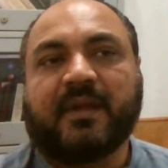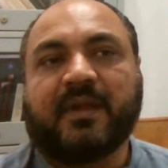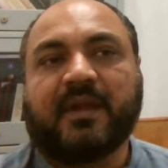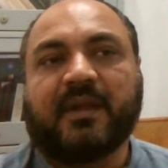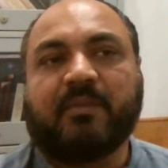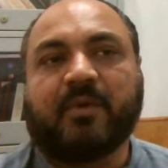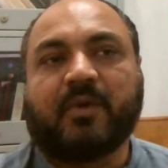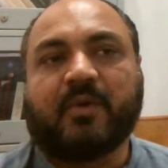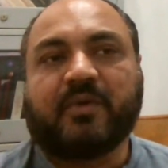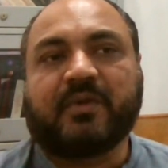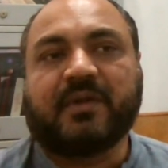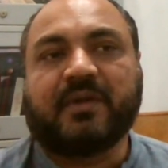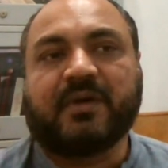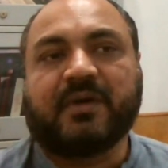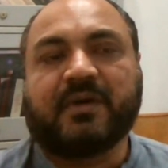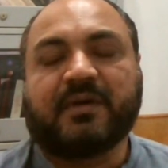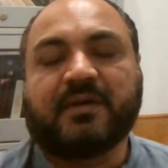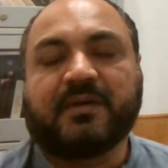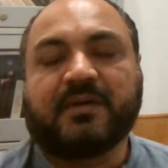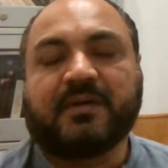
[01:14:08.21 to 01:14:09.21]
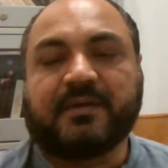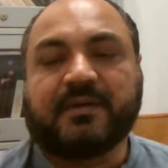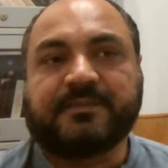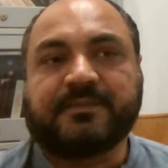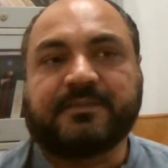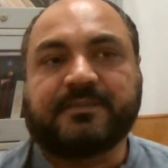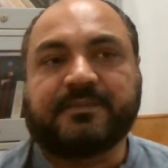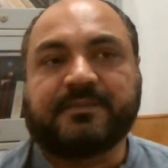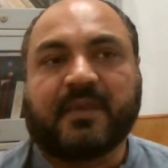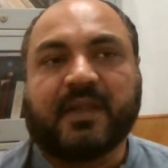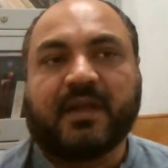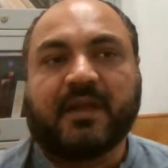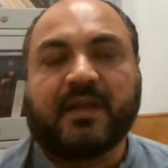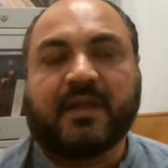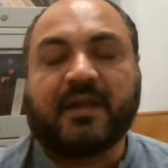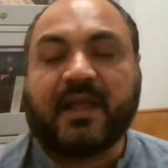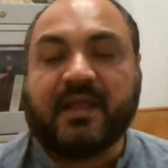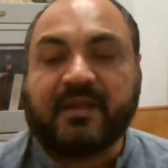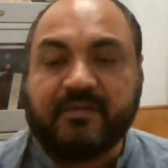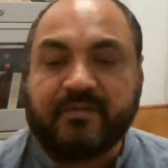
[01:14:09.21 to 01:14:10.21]
about the
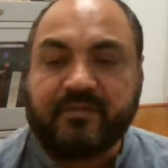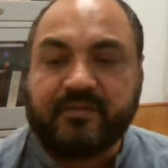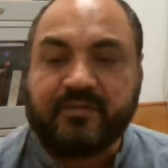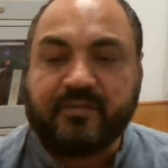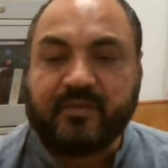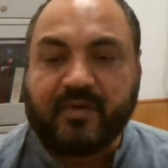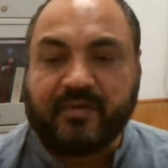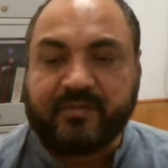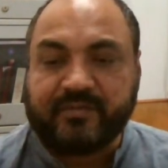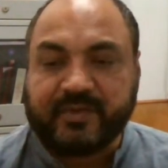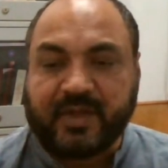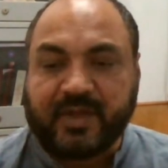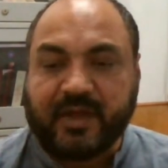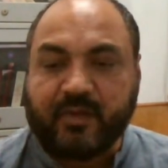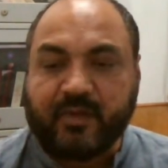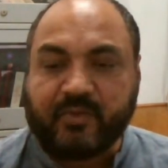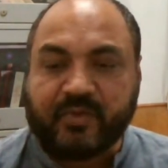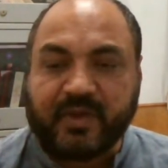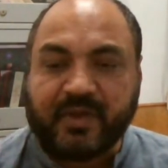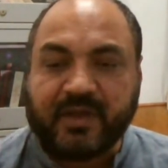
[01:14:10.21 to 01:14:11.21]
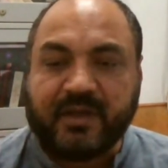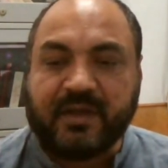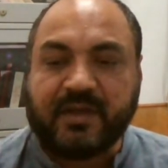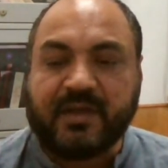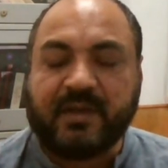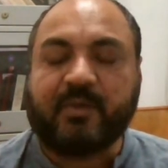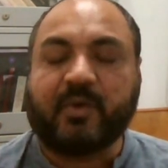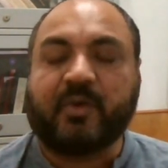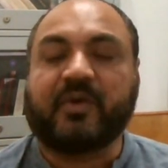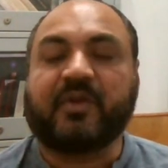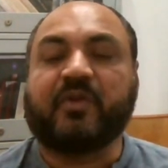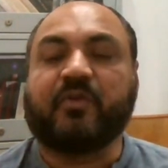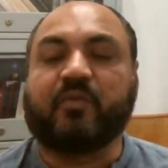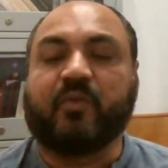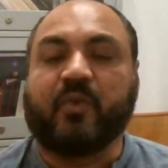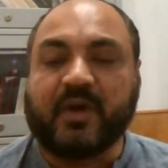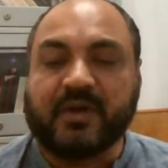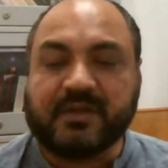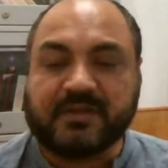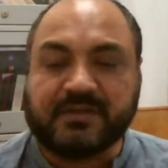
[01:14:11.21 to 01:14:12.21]
life of Taha Hussein, about his
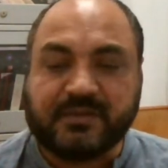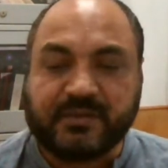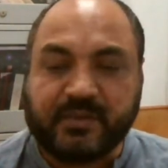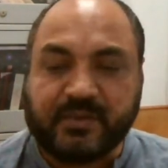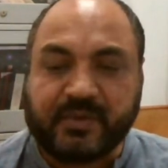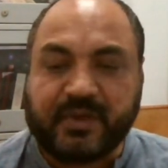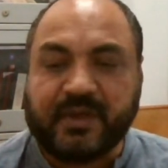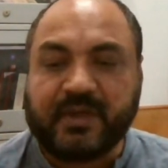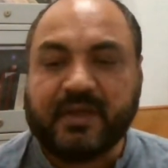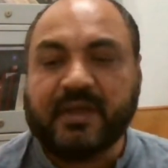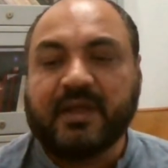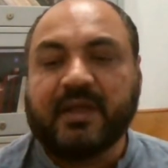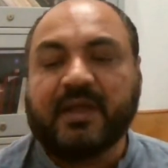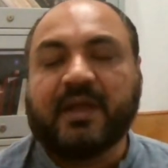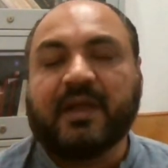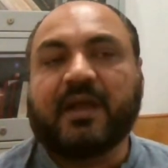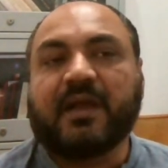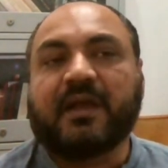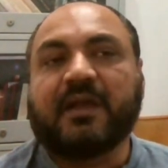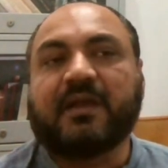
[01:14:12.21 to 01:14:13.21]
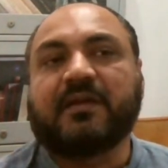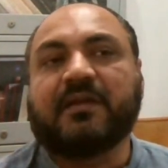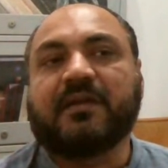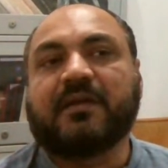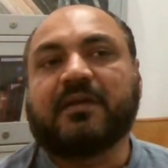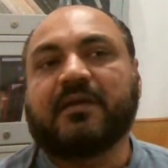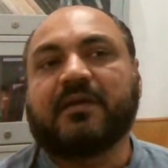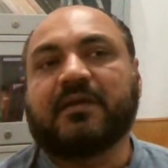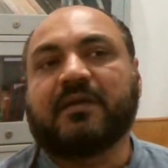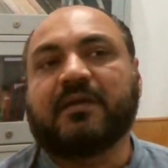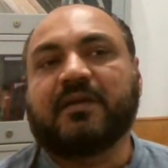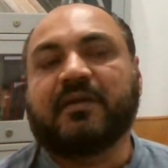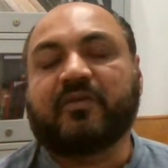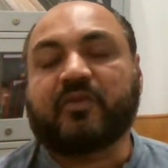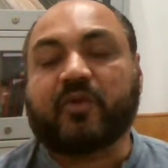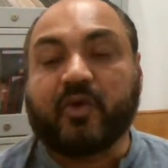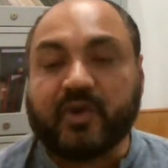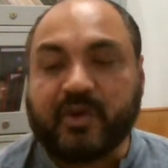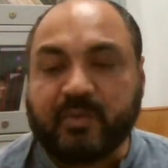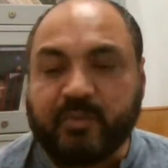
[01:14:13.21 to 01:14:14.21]
works, okay, and his
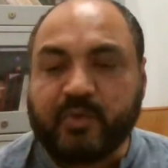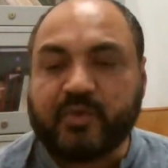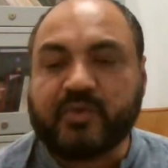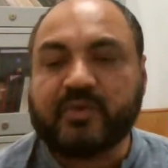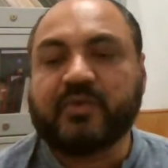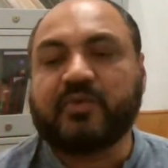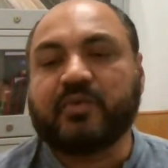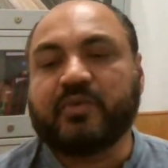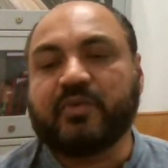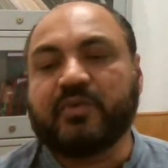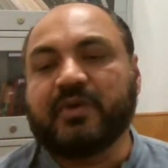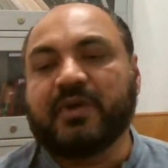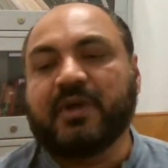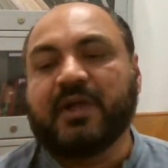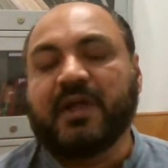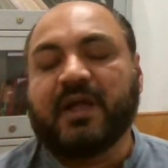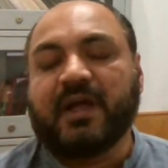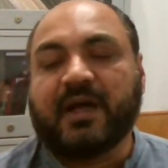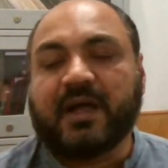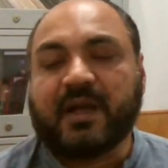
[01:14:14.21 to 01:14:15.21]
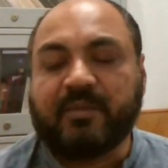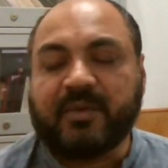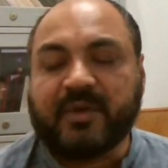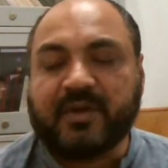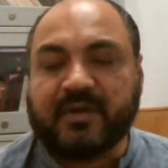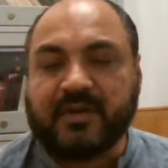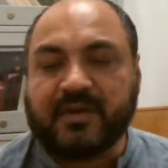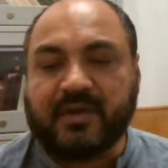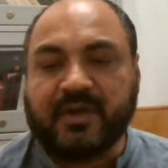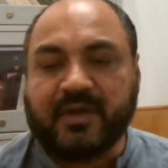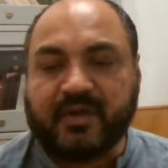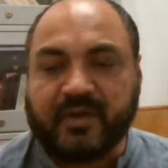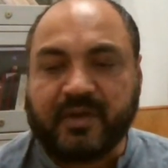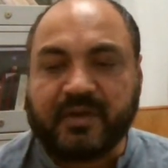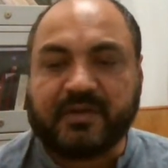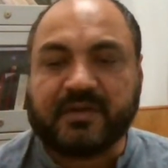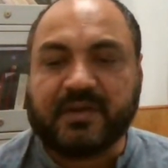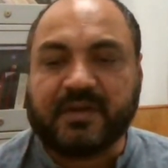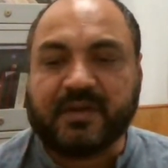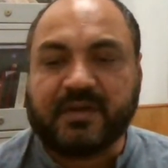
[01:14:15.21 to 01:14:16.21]
contribution to Arabic
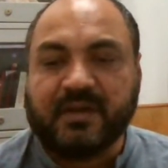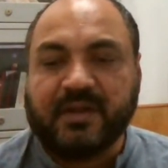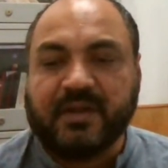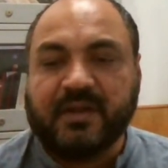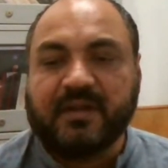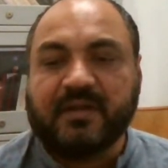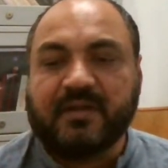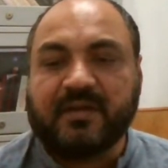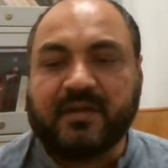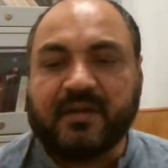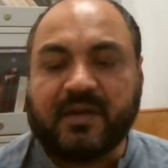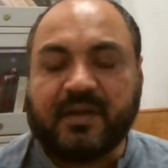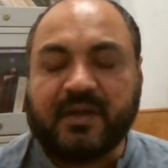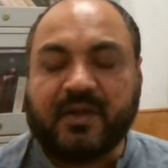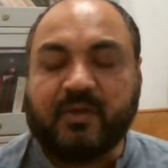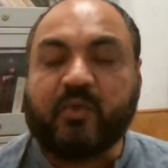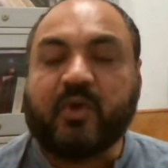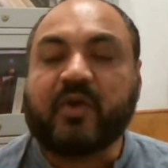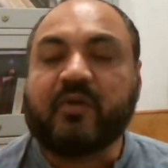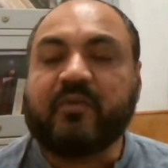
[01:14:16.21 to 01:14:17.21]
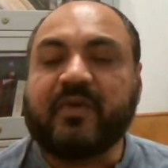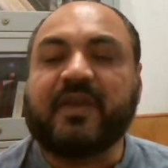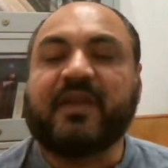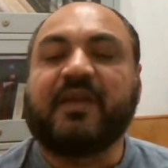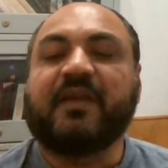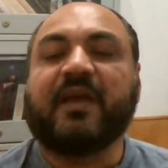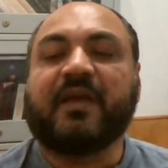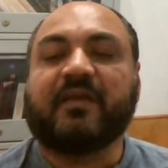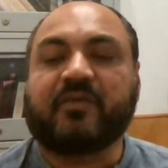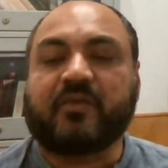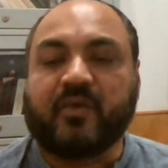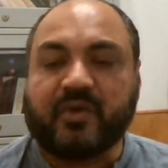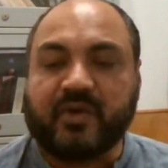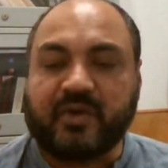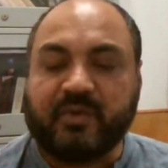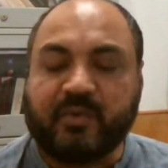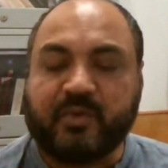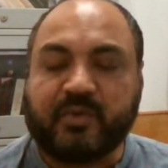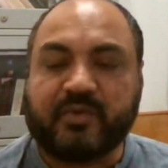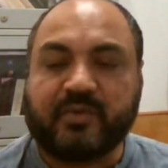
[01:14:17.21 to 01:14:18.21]
literature. So in what way he has
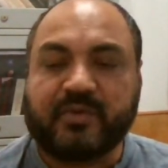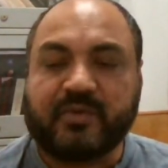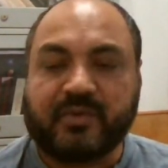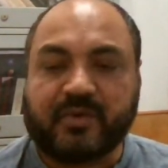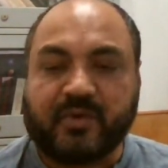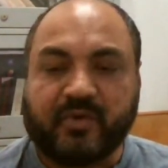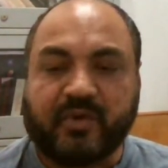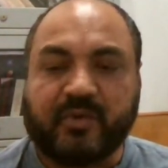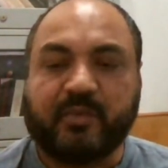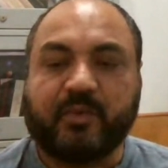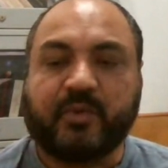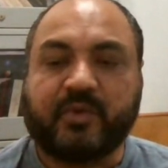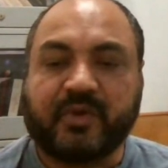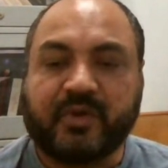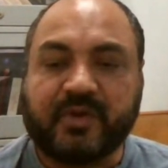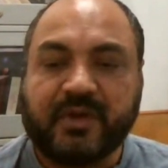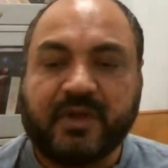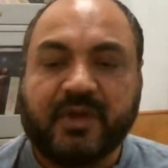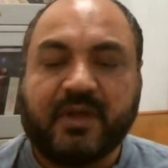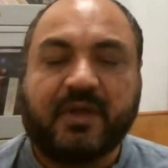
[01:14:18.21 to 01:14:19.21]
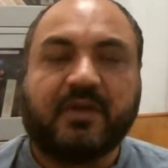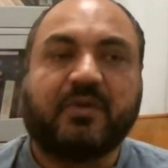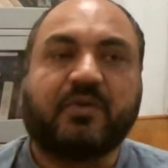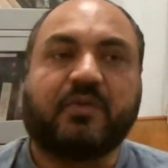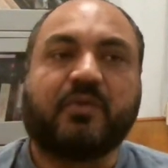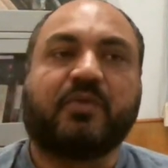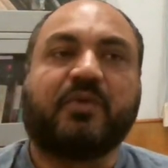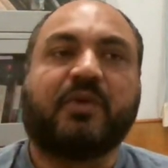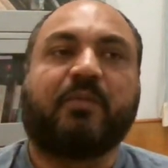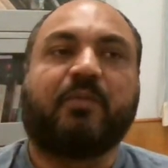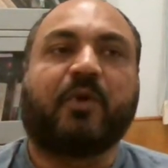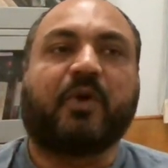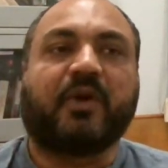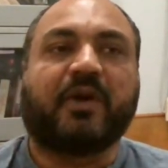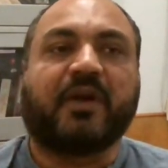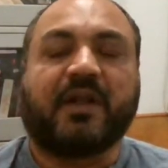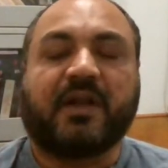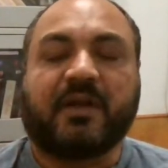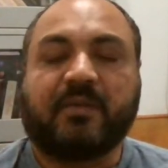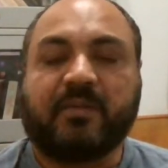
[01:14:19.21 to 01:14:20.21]
contributed to the
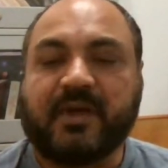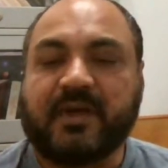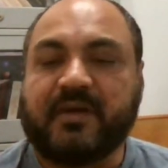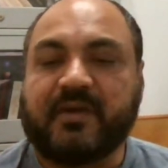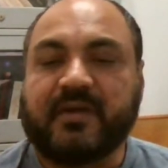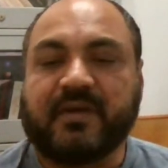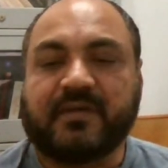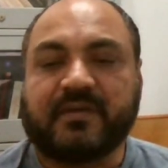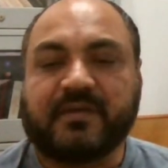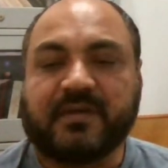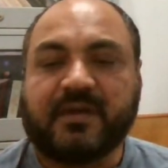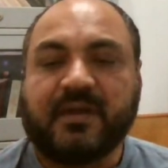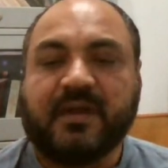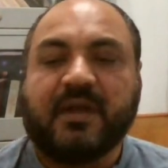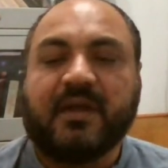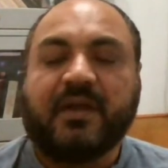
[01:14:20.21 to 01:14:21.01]
modern Arabic literature.